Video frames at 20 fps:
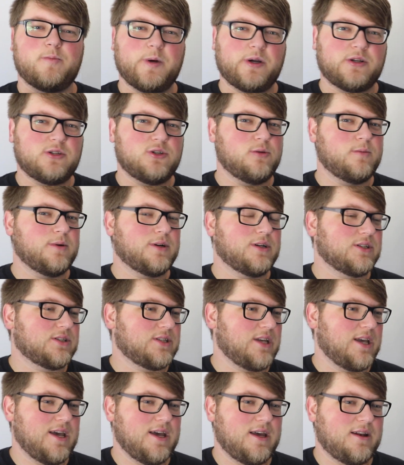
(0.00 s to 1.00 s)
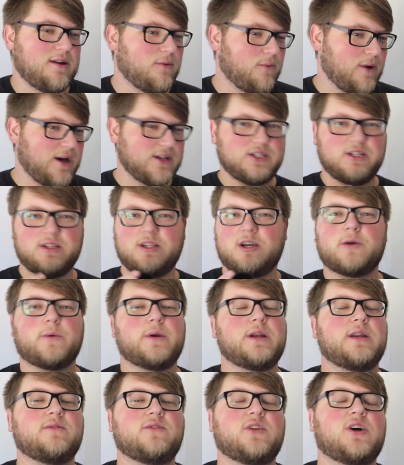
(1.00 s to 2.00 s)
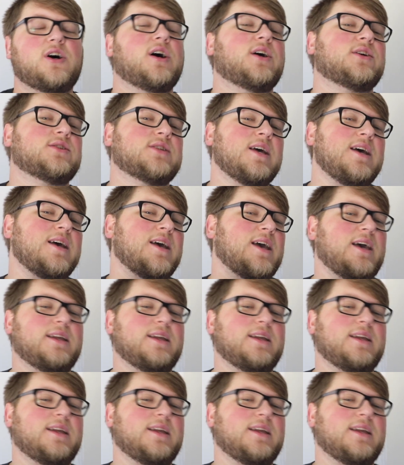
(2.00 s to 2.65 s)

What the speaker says: booktubers and watching their reading vlogs.